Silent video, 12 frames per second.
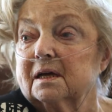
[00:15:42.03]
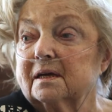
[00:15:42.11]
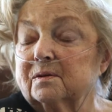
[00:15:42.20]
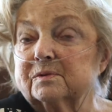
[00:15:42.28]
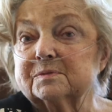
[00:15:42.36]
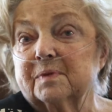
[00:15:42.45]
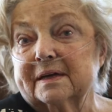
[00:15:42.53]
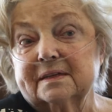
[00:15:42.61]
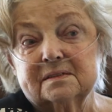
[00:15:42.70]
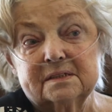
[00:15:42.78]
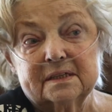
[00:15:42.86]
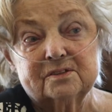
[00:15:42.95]
And it was my
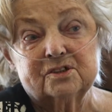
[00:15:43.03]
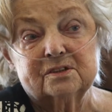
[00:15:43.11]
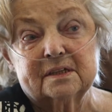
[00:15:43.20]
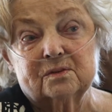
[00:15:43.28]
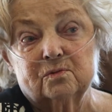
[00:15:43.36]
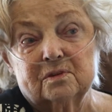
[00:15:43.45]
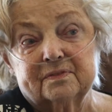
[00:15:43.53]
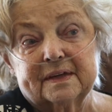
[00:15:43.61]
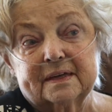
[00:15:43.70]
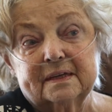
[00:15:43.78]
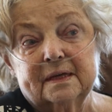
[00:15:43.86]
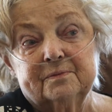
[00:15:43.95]
contention that all of
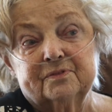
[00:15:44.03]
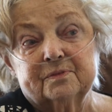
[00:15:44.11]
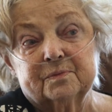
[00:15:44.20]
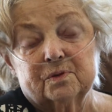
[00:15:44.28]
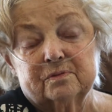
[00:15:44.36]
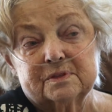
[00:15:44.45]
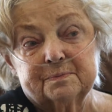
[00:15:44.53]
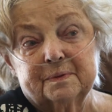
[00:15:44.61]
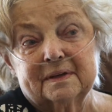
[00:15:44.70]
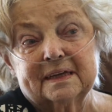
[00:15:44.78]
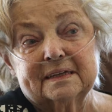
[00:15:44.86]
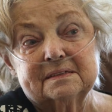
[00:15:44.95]
that came from those
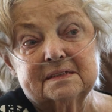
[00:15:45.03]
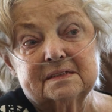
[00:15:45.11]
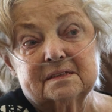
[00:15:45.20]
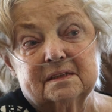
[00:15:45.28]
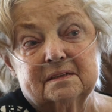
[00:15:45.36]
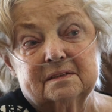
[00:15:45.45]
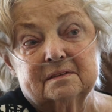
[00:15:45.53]
plants,